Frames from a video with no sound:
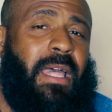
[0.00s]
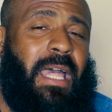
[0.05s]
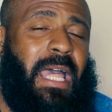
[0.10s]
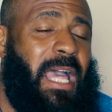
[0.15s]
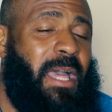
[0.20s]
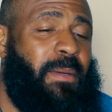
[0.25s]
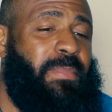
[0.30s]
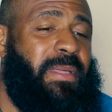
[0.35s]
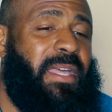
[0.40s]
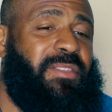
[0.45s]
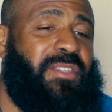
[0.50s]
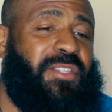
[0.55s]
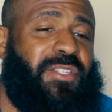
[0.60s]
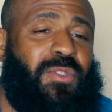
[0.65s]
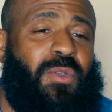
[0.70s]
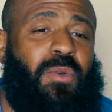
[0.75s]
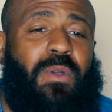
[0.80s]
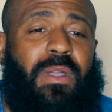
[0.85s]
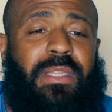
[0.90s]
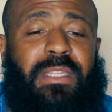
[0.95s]
I'd be at the
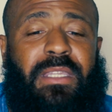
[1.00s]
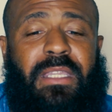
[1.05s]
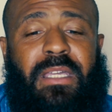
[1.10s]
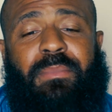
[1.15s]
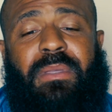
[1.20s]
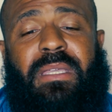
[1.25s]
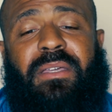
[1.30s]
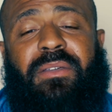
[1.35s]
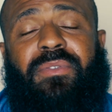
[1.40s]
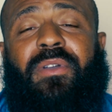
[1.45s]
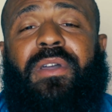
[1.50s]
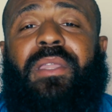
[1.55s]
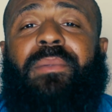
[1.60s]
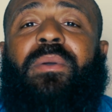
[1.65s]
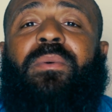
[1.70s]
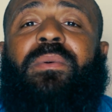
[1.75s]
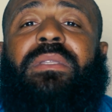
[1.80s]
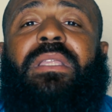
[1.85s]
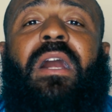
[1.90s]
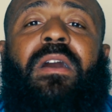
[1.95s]
store and the nigga be in front of
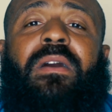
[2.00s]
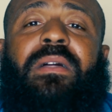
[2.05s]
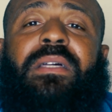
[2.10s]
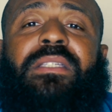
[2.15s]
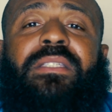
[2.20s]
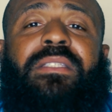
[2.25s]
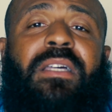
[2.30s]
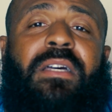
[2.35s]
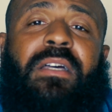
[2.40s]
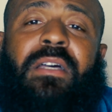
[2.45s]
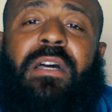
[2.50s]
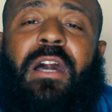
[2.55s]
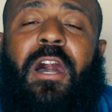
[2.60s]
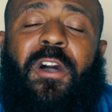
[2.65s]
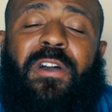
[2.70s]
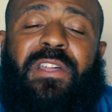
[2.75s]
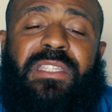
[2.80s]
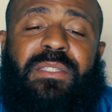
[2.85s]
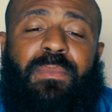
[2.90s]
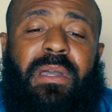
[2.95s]
me with all
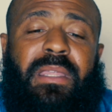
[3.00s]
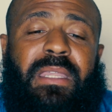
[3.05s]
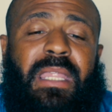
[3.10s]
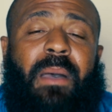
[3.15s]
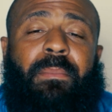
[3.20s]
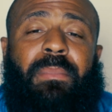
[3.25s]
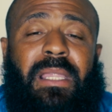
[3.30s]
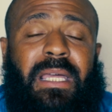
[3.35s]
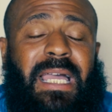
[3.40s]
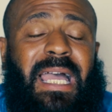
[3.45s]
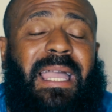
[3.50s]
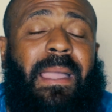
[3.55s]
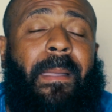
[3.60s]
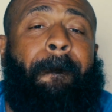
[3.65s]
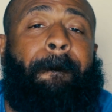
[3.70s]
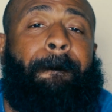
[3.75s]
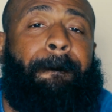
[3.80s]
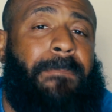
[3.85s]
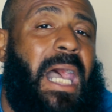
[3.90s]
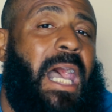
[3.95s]
this money. I'd be like, I
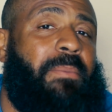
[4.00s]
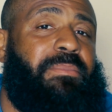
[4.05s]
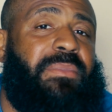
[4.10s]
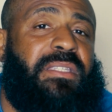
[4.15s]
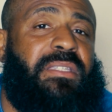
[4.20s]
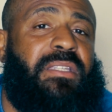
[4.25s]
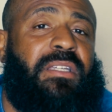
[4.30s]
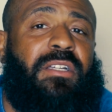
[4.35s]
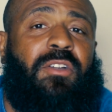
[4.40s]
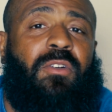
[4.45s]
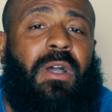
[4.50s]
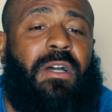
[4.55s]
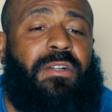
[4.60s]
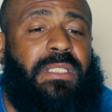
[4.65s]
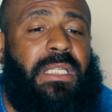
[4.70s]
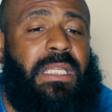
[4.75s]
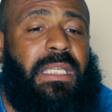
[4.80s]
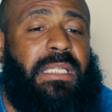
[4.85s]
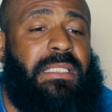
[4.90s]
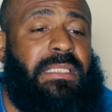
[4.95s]
can bop this nigga across the
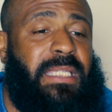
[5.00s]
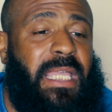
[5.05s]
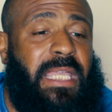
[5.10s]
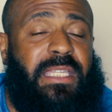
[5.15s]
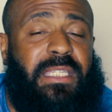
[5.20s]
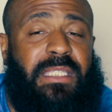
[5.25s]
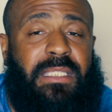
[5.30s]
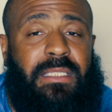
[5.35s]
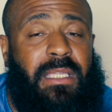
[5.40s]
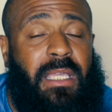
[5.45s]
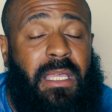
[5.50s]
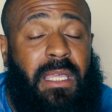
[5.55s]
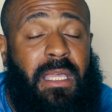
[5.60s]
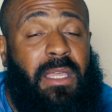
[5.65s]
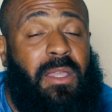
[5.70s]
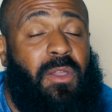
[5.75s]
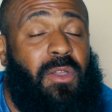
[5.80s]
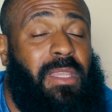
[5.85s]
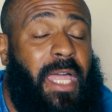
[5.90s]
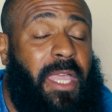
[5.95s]
head, take his,
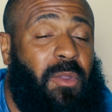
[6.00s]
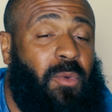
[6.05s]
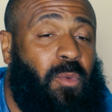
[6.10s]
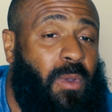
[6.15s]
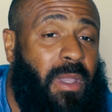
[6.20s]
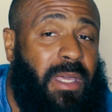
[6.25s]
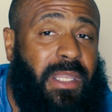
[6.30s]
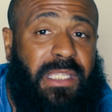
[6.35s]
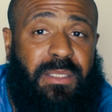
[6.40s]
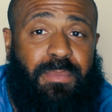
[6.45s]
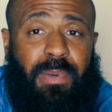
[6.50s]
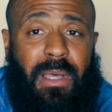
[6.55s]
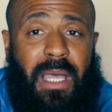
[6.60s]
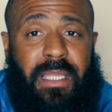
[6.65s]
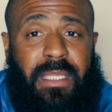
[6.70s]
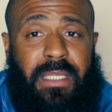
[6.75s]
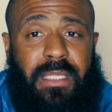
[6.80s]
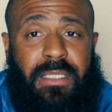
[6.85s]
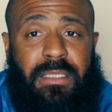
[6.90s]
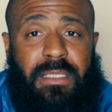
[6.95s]
like, run his
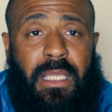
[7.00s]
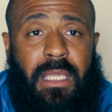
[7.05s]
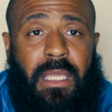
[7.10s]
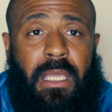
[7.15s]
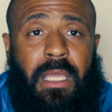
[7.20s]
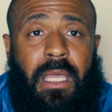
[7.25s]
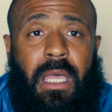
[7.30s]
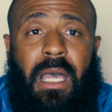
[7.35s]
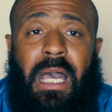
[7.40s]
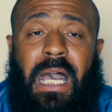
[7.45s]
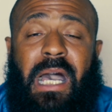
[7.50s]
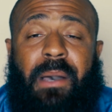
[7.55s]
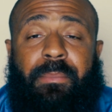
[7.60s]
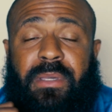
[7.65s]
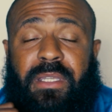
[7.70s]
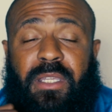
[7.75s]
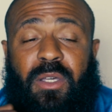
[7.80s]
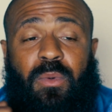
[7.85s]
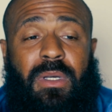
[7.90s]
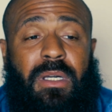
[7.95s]
pockets,
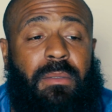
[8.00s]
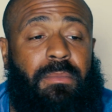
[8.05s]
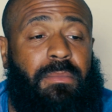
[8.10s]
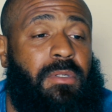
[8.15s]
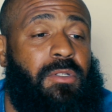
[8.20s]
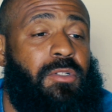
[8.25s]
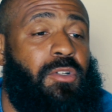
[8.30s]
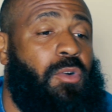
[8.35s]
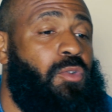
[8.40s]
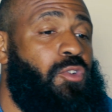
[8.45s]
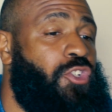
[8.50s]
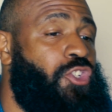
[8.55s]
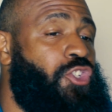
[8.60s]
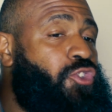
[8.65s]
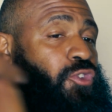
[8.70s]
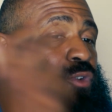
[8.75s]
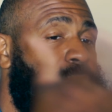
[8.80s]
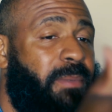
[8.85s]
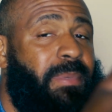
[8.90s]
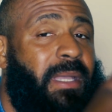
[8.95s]
hop in the whip, go
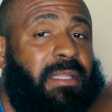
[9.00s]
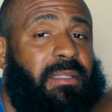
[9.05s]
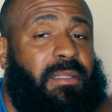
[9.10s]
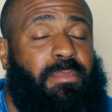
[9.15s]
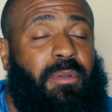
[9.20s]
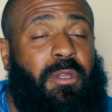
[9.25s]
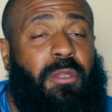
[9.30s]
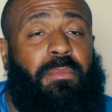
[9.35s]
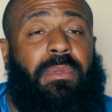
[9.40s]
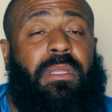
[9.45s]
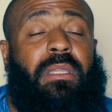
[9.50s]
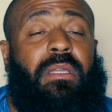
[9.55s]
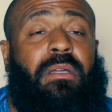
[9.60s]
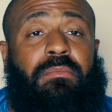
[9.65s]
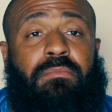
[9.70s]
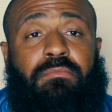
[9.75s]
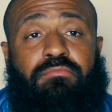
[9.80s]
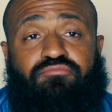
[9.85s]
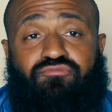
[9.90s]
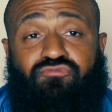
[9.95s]
straight back to
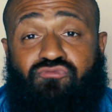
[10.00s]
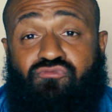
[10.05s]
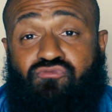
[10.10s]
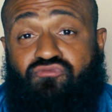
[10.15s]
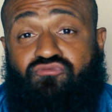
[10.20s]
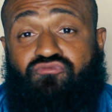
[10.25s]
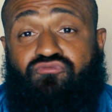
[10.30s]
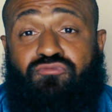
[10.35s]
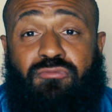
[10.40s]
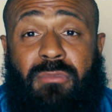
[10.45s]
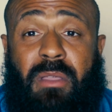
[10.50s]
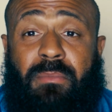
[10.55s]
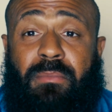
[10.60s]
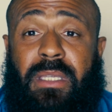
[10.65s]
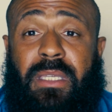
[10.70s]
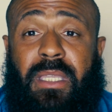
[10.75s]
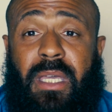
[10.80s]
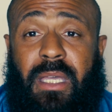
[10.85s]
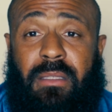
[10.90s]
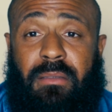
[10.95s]
Birmingham, and
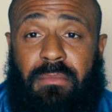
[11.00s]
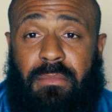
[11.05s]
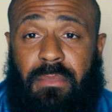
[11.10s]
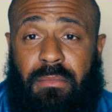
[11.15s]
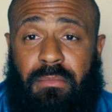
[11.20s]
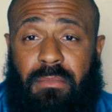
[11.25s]
be done.